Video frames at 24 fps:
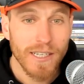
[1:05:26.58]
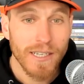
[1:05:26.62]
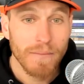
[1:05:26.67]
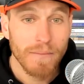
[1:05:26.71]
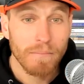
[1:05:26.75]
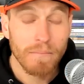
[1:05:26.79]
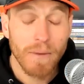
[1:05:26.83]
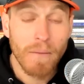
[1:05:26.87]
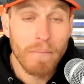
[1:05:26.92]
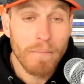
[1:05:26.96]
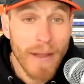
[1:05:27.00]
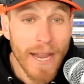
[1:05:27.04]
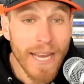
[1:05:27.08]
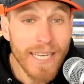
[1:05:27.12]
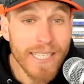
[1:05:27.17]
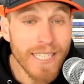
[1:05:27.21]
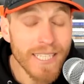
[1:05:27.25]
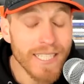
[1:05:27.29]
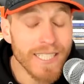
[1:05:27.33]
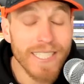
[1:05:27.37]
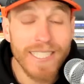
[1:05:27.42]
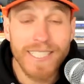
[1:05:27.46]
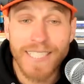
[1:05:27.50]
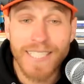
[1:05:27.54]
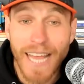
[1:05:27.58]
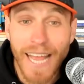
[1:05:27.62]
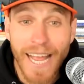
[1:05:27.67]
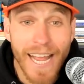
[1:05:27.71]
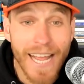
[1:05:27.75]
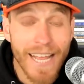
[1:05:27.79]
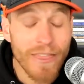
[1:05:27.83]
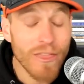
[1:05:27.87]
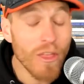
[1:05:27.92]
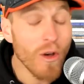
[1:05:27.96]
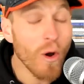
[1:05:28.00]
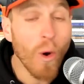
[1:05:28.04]
But Mason
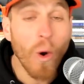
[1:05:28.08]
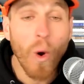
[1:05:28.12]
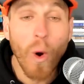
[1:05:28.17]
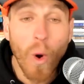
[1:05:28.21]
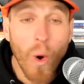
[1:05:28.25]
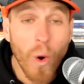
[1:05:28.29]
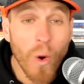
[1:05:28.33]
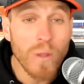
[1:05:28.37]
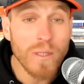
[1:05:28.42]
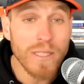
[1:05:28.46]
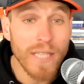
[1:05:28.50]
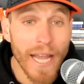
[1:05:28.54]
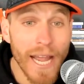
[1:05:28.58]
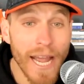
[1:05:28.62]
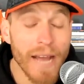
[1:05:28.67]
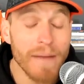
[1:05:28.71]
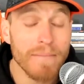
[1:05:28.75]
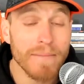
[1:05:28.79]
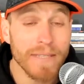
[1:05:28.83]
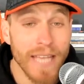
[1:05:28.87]
stayed the whole damn